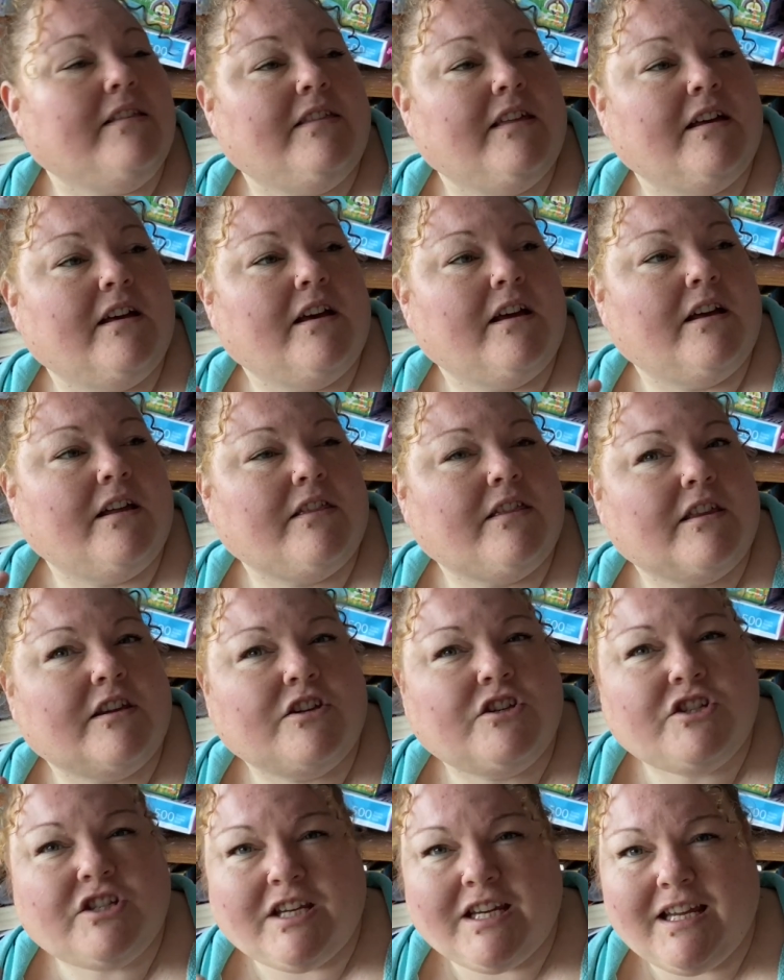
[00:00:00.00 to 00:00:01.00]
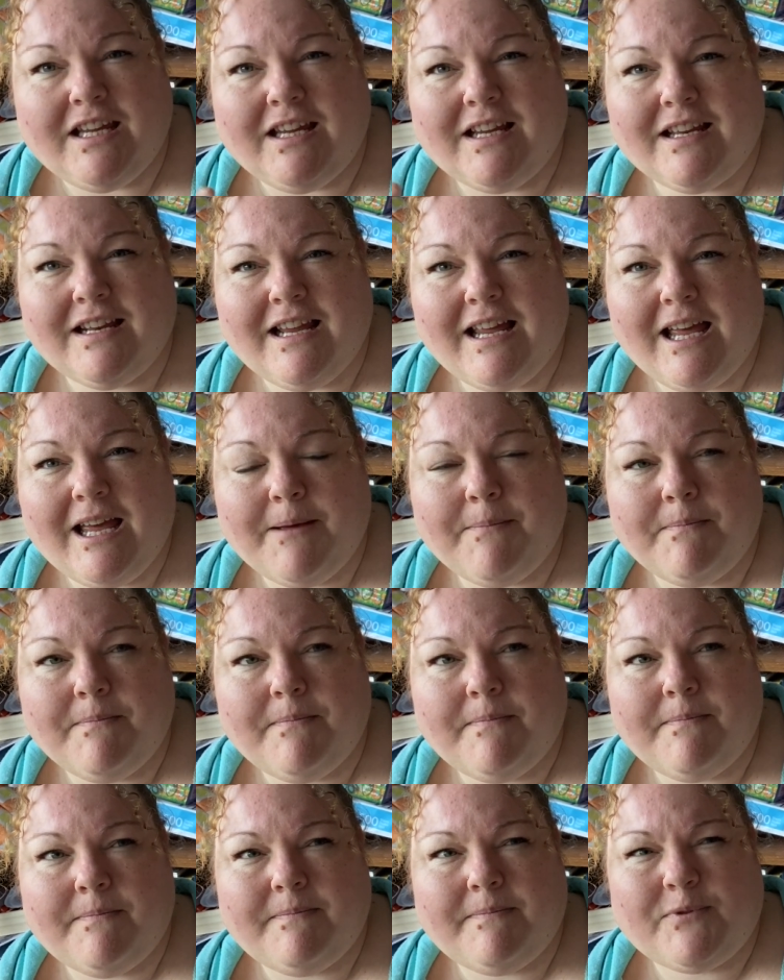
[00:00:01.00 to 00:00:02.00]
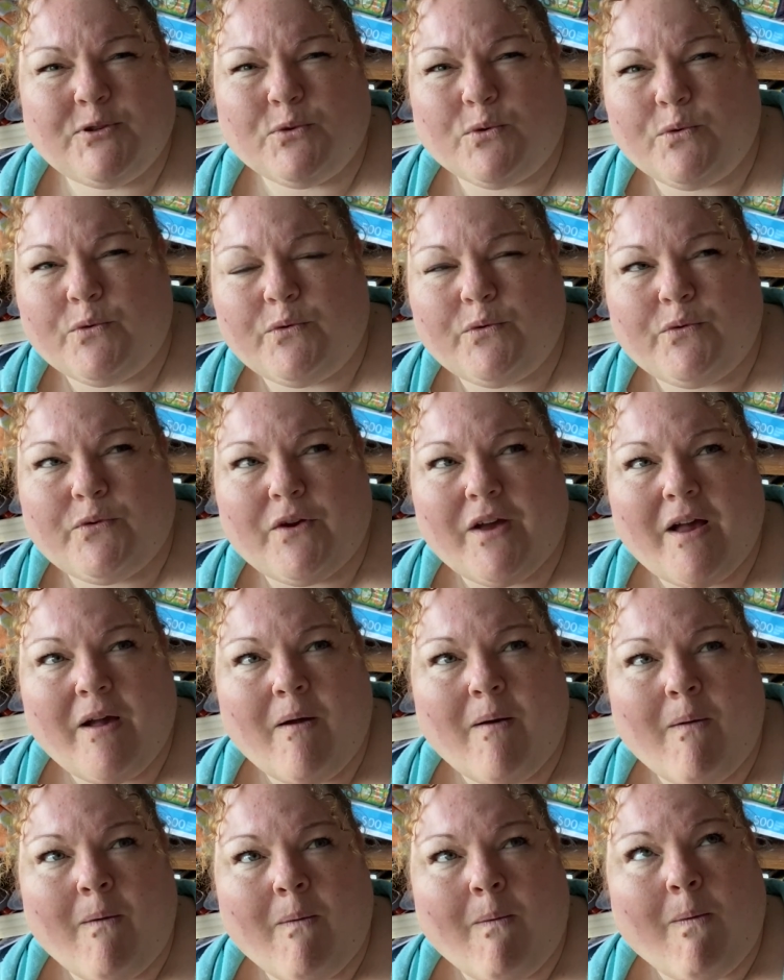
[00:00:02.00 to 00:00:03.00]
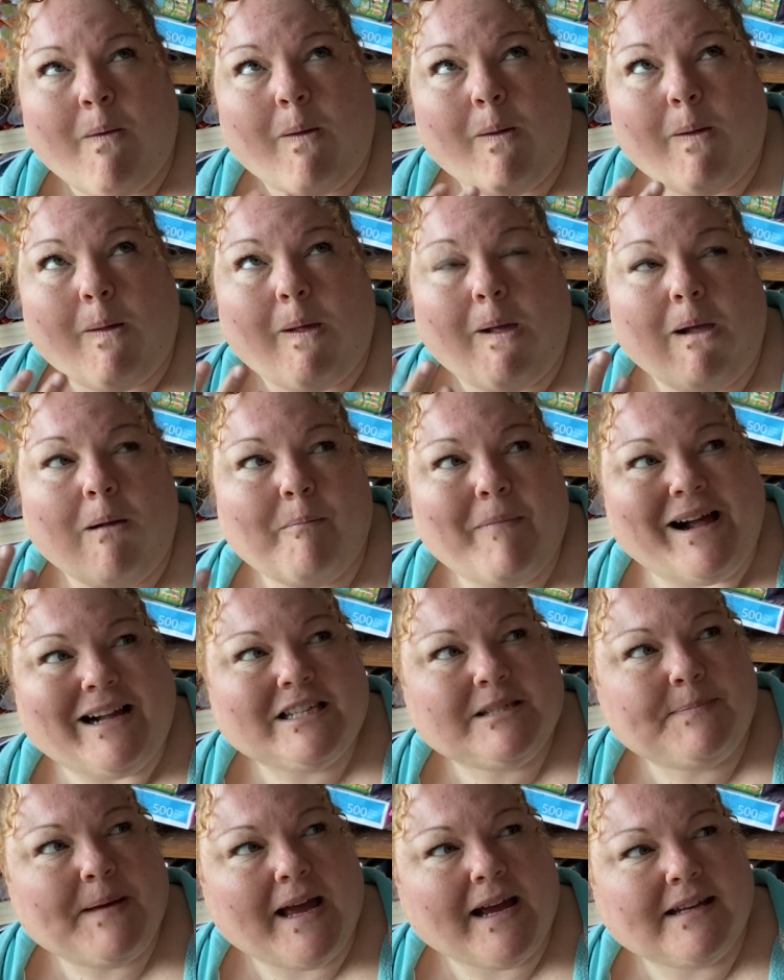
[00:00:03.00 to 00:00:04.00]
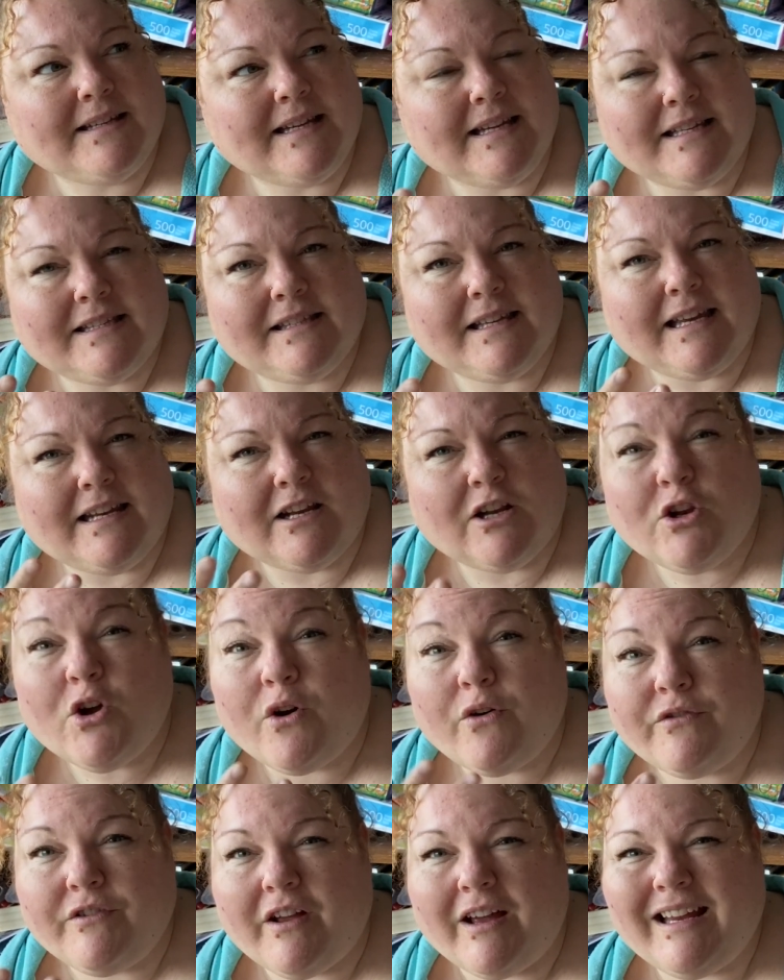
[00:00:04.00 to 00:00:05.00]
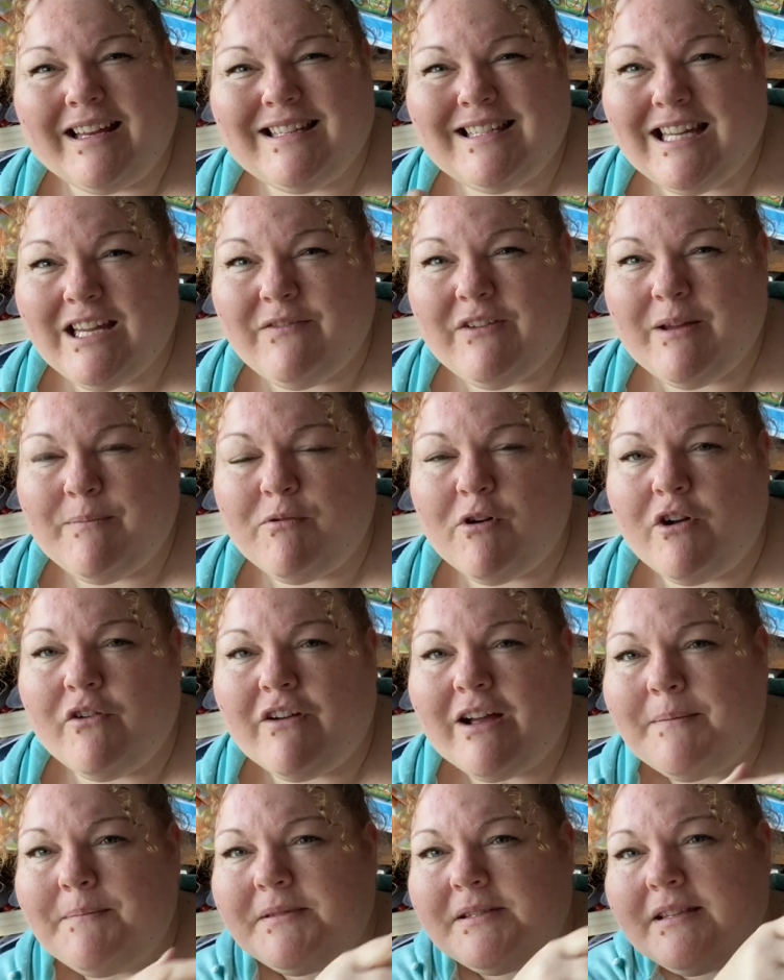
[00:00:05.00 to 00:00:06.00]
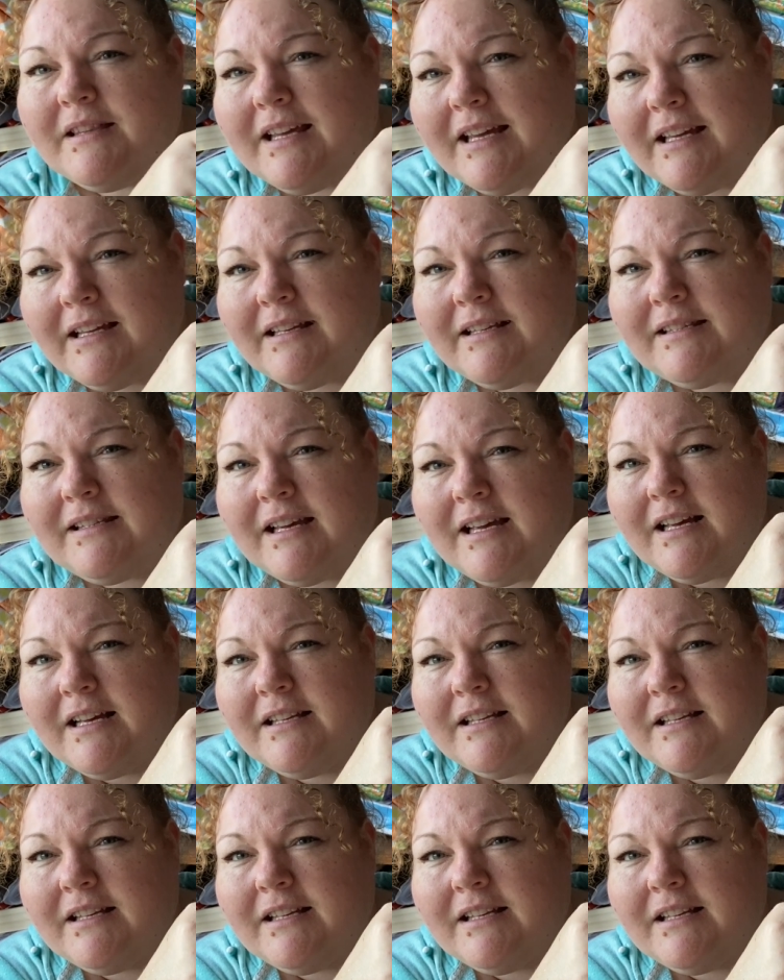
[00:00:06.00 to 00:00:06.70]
the she and him sort of aspect is in a lot of like TV programs and things.